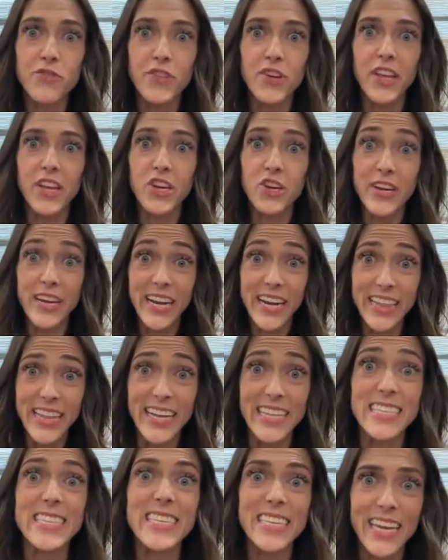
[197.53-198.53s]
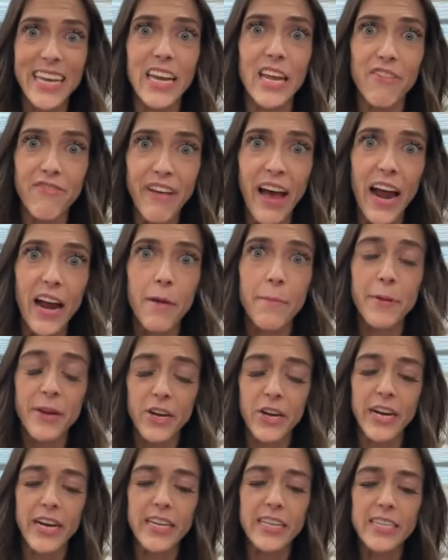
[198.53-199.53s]
You feel like you're getting that skinny fat
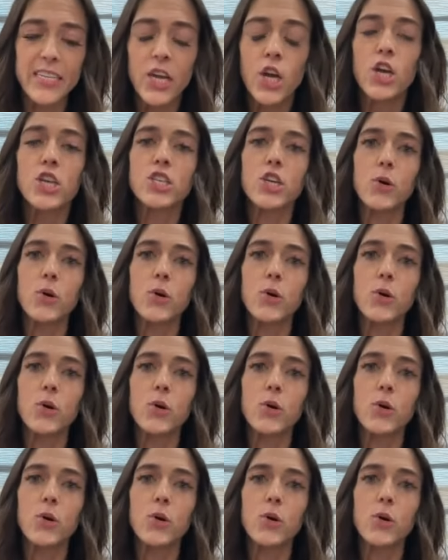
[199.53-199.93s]
appearance.